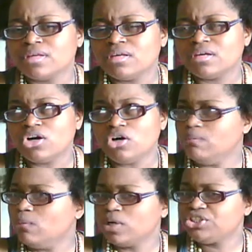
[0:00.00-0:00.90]
called
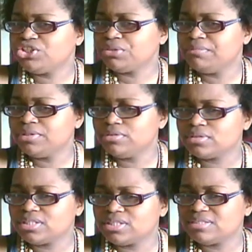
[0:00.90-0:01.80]
Moisture
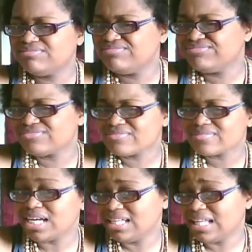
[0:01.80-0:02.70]
Milks.
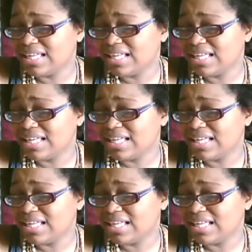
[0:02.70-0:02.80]
I like